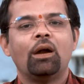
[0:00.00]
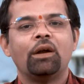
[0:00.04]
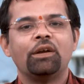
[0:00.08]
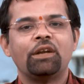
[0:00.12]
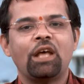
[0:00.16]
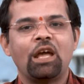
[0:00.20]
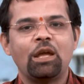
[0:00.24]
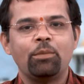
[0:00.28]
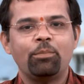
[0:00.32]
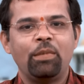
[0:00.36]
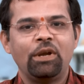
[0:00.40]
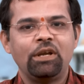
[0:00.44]

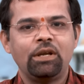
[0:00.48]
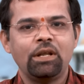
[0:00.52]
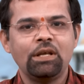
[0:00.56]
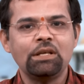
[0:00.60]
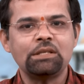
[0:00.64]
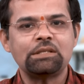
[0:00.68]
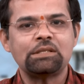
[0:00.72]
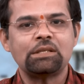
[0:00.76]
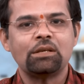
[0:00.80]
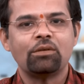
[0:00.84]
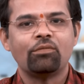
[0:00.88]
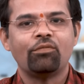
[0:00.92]

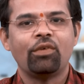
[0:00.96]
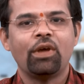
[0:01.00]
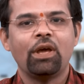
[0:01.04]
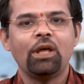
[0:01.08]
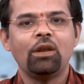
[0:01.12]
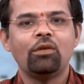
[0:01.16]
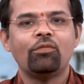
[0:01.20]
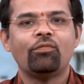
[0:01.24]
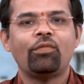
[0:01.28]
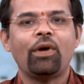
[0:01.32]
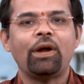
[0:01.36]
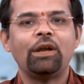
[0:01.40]
diabetes,
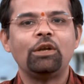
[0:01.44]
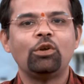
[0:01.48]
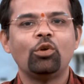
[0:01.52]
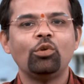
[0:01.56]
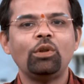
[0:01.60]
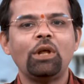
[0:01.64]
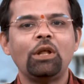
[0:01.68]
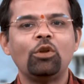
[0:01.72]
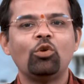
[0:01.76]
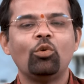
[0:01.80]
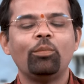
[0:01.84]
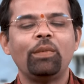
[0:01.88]
where
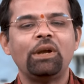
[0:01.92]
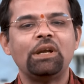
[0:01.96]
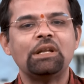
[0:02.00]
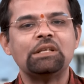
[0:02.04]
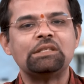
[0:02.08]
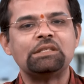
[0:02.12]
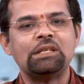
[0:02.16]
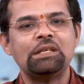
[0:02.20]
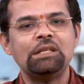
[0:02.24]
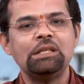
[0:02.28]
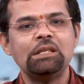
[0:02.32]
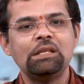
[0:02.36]

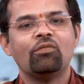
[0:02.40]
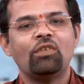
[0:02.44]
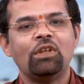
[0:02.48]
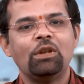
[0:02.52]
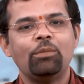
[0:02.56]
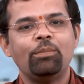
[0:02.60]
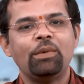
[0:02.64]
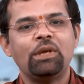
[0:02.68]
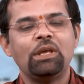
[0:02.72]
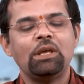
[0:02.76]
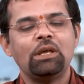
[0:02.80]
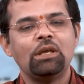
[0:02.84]
phytonanomedicine will
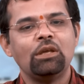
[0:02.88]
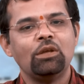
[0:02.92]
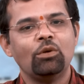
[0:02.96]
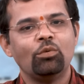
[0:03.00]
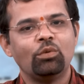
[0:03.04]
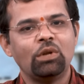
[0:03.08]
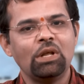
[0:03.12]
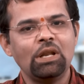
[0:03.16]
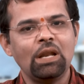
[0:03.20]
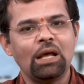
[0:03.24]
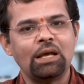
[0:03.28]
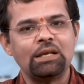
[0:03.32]
be
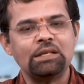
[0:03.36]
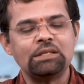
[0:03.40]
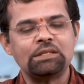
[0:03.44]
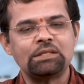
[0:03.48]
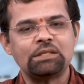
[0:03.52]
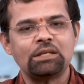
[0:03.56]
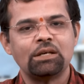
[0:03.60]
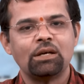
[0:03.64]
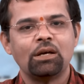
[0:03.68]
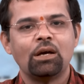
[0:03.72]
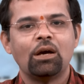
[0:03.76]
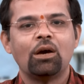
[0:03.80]

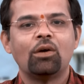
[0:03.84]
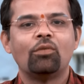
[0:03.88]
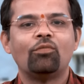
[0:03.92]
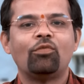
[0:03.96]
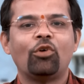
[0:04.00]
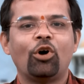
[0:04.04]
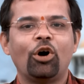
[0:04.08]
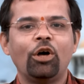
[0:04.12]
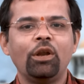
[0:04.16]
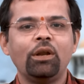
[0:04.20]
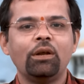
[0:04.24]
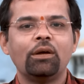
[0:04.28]
utilized
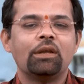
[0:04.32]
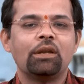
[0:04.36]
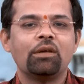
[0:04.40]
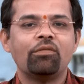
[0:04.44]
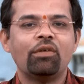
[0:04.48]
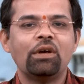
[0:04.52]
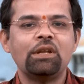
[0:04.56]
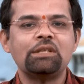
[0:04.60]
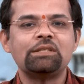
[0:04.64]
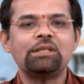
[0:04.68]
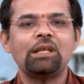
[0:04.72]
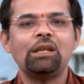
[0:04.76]
for
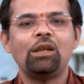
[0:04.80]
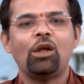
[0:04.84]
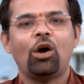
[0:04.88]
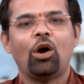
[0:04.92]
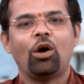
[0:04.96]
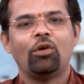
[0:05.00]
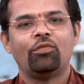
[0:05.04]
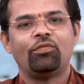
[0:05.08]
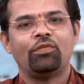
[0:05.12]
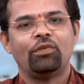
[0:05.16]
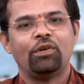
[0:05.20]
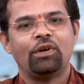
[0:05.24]
reversal
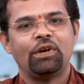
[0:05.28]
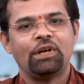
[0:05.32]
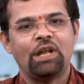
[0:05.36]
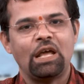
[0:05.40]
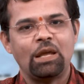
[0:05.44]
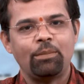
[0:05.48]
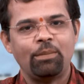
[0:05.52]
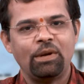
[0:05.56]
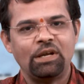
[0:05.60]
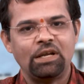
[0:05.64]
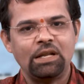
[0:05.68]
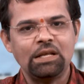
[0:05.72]
of
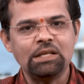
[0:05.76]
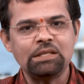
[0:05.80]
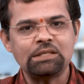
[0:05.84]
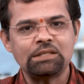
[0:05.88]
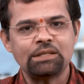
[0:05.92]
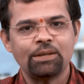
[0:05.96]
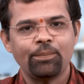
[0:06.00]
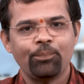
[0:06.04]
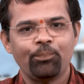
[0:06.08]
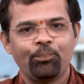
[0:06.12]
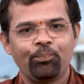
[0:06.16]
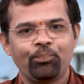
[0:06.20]

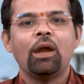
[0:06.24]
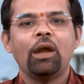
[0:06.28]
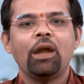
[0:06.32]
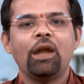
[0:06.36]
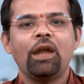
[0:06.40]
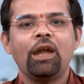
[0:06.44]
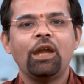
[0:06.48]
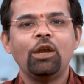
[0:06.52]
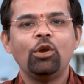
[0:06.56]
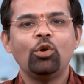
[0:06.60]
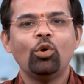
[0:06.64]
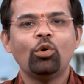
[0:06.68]
diabetes.
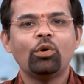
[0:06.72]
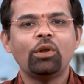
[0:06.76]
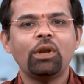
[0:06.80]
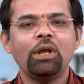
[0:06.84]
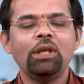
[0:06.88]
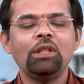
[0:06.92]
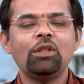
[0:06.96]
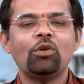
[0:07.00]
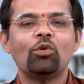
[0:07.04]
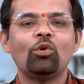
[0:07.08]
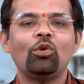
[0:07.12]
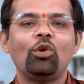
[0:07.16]

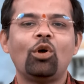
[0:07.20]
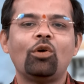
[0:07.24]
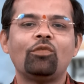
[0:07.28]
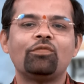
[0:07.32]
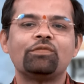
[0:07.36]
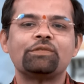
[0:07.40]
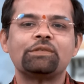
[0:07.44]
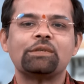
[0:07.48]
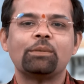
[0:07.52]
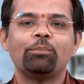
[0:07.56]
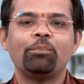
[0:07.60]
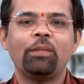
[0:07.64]
Endocrine role of
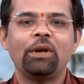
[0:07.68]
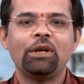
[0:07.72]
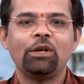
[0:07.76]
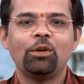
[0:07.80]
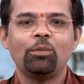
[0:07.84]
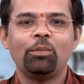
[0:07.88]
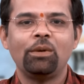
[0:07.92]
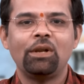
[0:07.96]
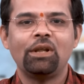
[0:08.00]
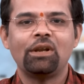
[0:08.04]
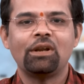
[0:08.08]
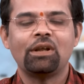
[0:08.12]

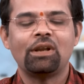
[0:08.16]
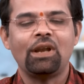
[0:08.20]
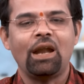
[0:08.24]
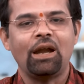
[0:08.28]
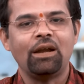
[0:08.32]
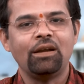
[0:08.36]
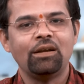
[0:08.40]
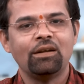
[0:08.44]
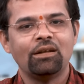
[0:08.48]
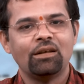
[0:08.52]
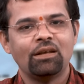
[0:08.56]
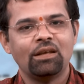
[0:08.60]
submandibular
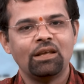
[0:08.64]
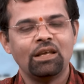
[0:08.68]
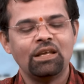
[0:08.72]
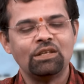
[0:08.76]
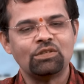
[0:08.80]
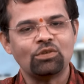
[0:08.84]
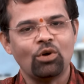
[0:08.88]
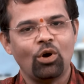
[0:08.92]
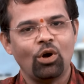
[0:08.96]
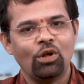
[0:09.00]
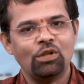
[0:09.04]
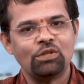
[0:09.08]
gland
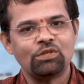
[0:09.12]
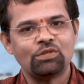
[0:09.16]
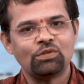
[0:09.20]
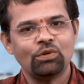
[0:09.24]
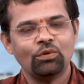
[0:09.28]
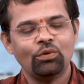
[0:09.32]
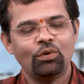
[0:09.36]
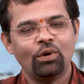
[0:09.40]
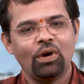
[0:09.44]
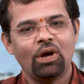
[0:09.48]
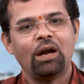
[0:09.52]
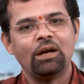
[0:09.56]
is
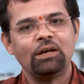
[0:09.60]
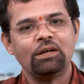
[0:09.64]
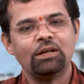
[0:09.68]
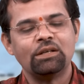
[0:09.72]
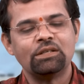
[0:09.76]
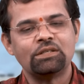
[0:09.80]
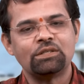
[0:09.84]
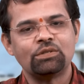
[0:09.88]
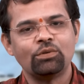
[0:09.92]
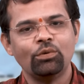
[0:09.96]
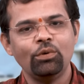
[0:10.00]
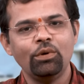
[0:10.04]
also
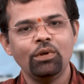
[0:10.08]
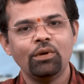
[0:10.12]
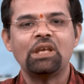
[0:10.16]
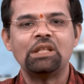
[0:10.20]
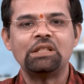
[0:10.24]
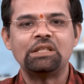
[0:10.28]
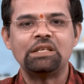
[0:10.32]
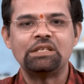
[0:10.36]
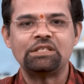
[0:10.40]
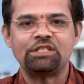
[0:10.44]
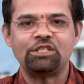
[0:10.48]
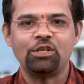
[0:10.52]
understood
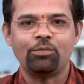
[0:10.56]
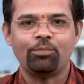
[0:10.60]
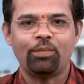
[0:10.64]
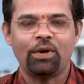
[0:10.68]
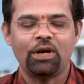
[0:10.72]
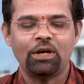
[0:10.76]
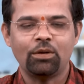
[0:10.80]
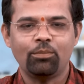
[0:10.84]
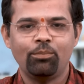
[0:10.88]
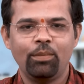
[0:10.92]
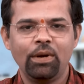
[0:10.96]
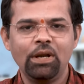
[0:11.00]
in this
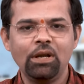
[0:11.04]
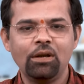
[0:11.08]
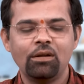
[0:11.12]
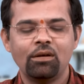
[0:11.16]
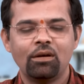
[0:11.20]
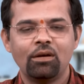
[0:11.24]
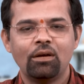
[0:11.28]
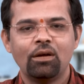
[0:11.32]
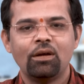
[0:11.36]
department.